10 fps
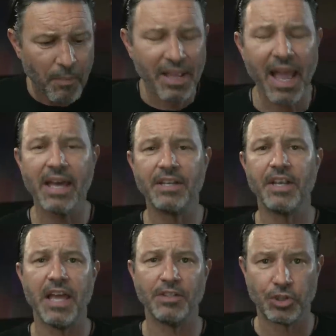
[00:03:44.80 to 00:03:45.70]
And
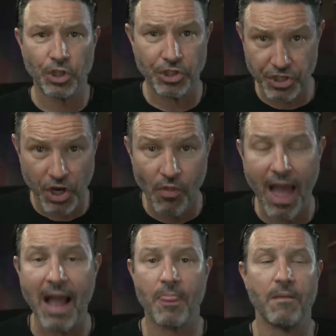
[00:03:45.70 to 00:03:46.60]
and churches know
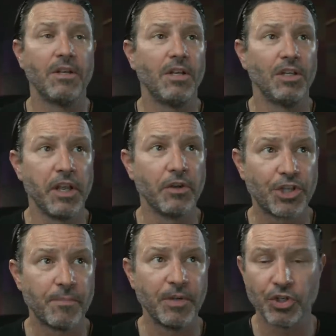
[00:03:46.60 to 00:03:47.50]
that
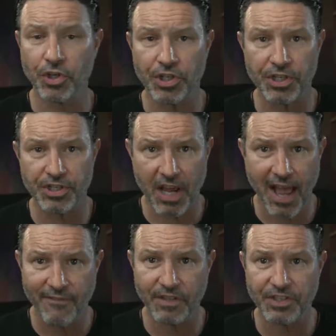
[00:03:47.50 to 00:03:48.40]
leadership in churches
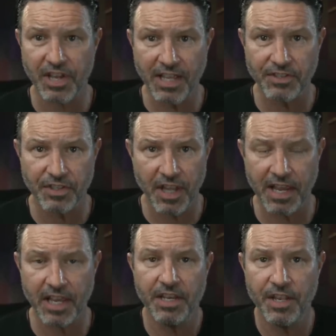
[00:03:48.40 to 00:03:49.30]
have a sense like
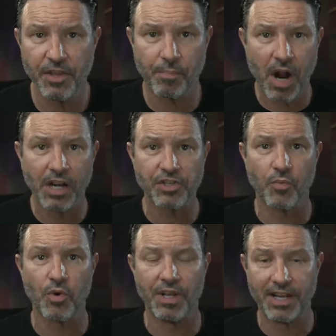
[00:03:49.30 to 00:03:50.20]
in in the Protestant
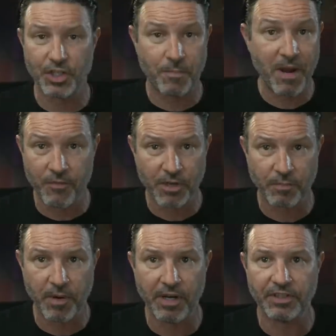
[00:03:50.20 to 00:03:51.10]
world. And I can speak from
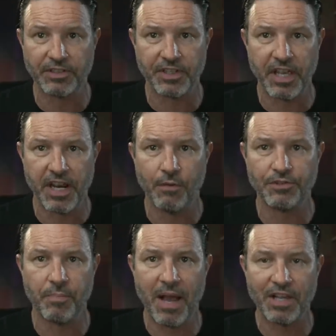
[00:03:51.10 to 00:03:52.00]
experience because again, I was
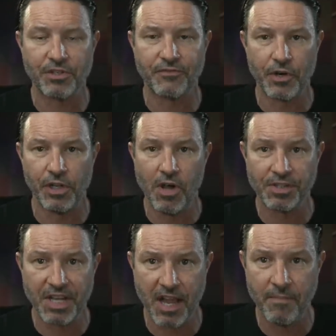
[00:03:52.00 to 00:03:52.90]
a pastor for a long
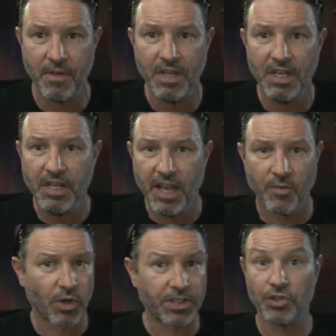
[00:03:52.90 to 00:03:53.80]
time, and
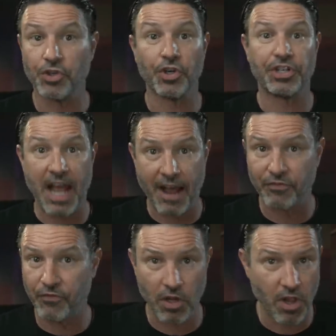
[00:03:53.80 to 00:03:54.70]
worked on church staffs
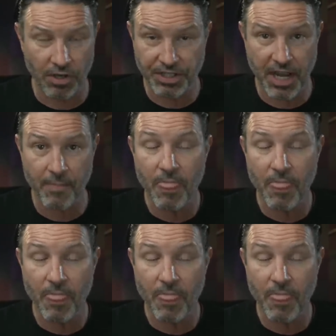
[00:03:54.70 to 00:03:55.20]
for a long time.